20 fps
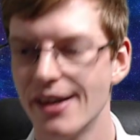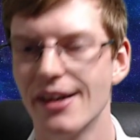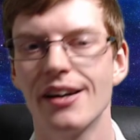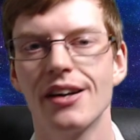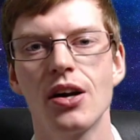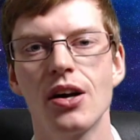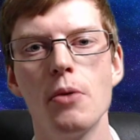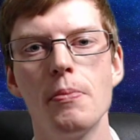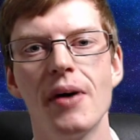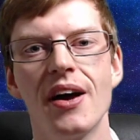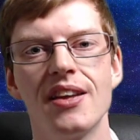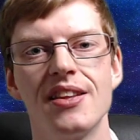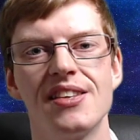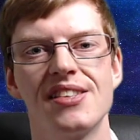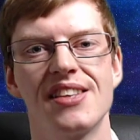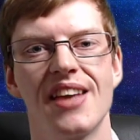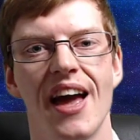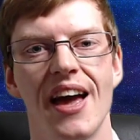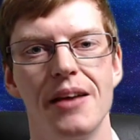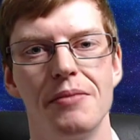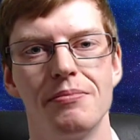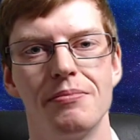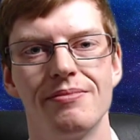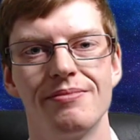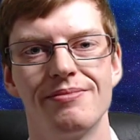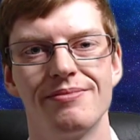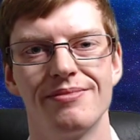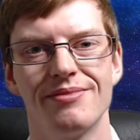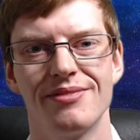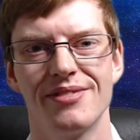Go buy this game.
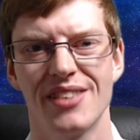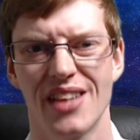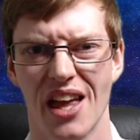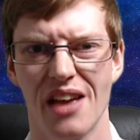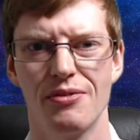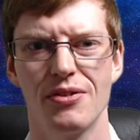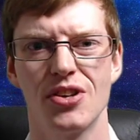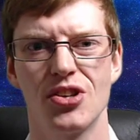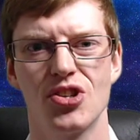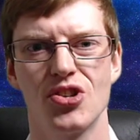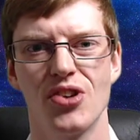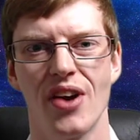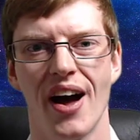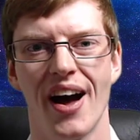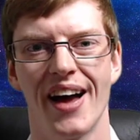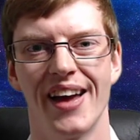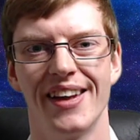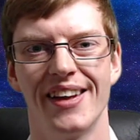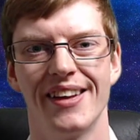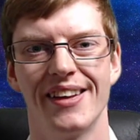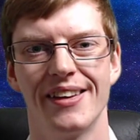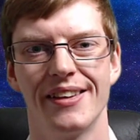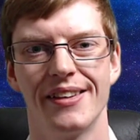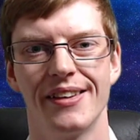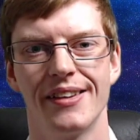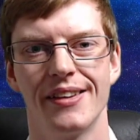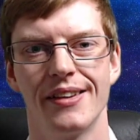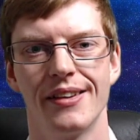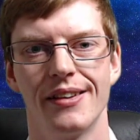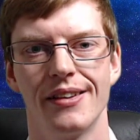Give it a try.
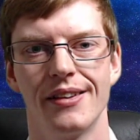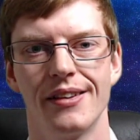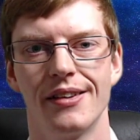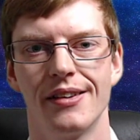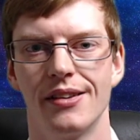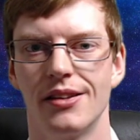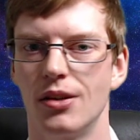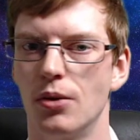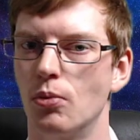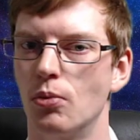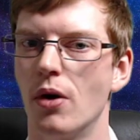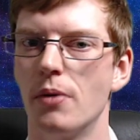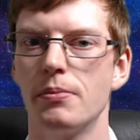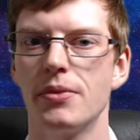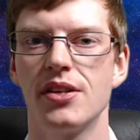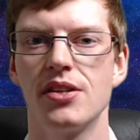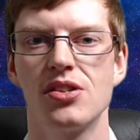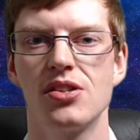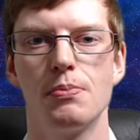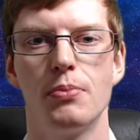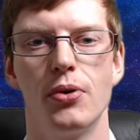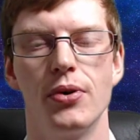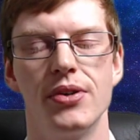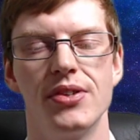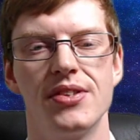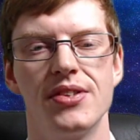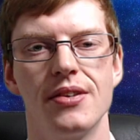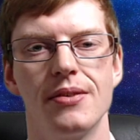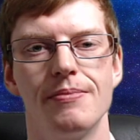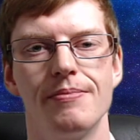You won't be
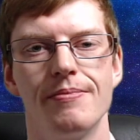disappointed.